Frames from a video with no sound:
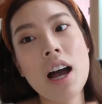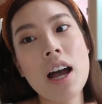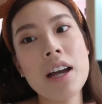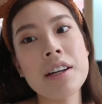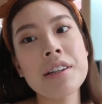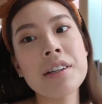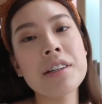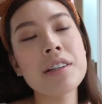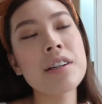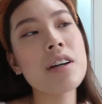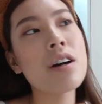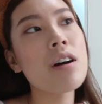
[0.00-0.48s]

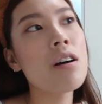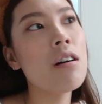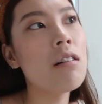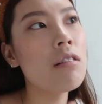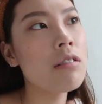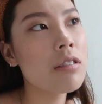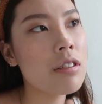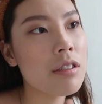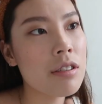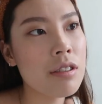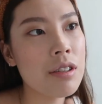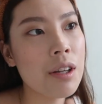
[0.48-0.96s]
I can
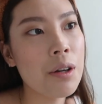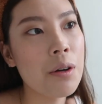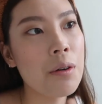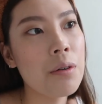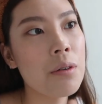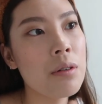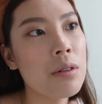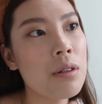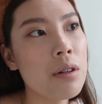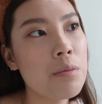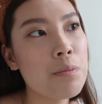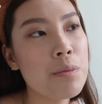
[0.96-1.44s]
go
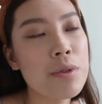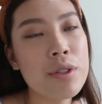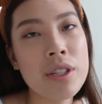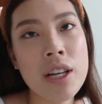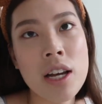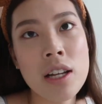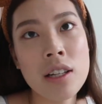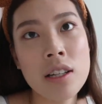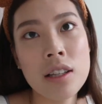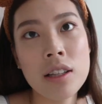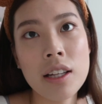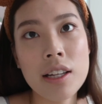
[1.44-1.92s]
to
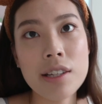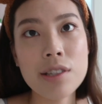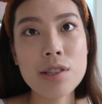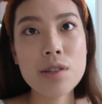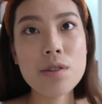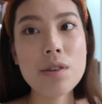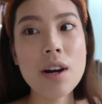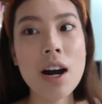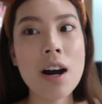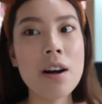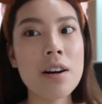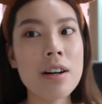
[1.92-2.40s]
Busan in like
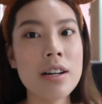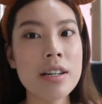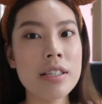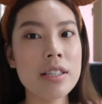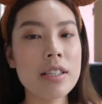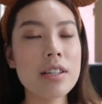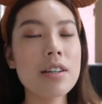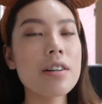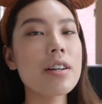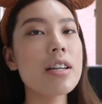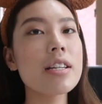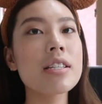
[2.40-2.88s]
2
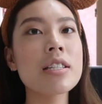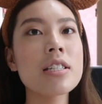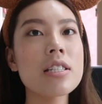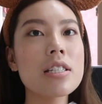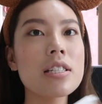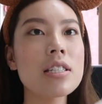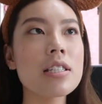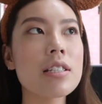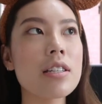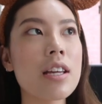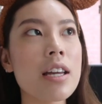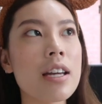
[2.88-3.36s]
hours. So it's
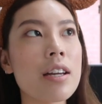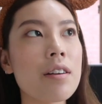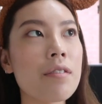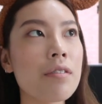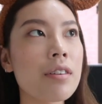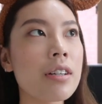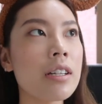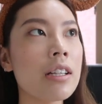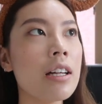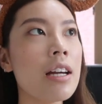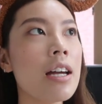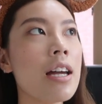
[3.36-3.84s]
just like
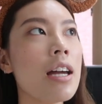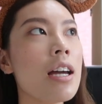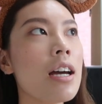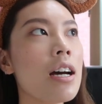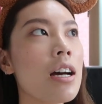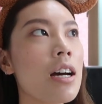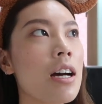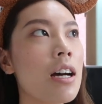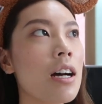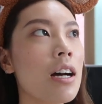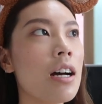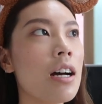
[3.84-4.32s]
really